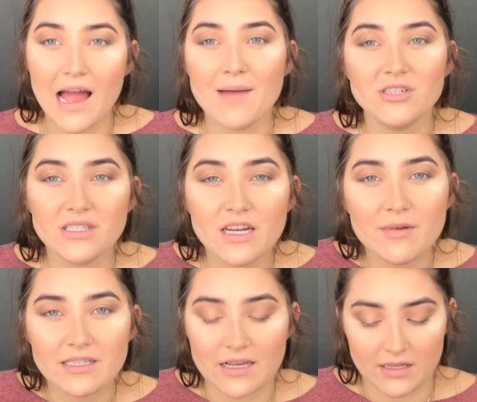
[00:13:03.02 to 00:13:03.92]
I'm just going
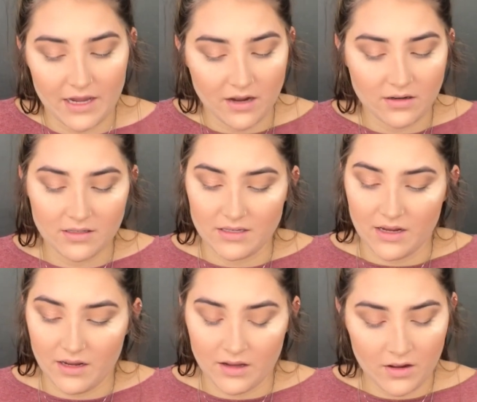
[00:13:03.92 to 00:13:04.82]
to be testing out and
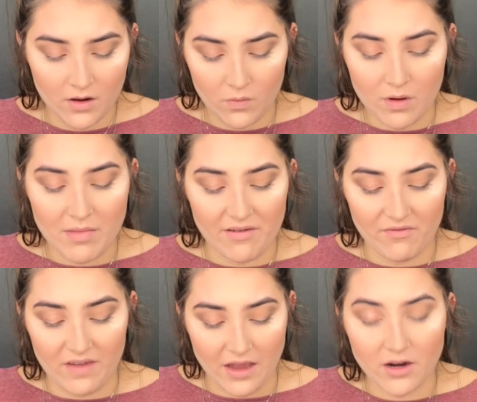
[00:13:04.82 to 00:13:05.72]
see what my
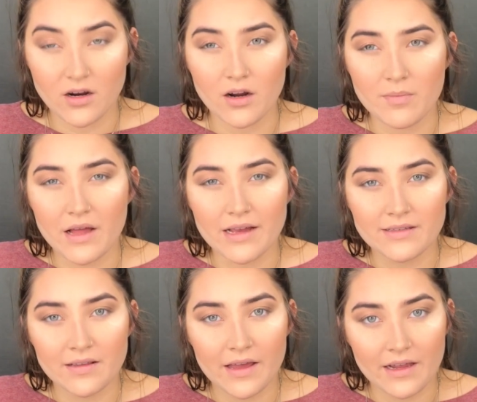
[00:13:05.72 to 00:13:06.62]
finger
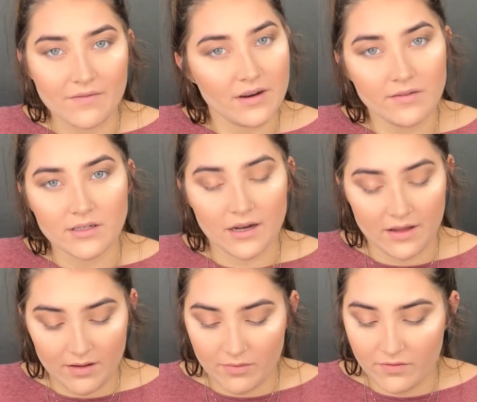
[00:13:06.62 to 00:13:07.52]
applies it like. I've never
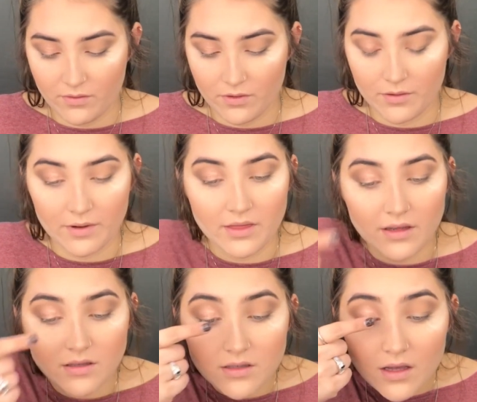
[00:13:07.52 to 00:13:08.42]
done that before with
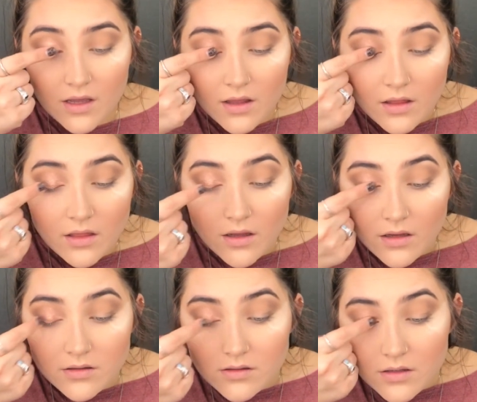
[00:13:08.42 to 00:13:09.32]
this,
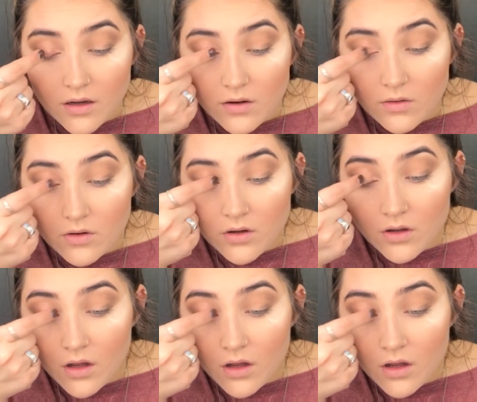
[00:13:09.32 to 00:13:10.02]
these, so,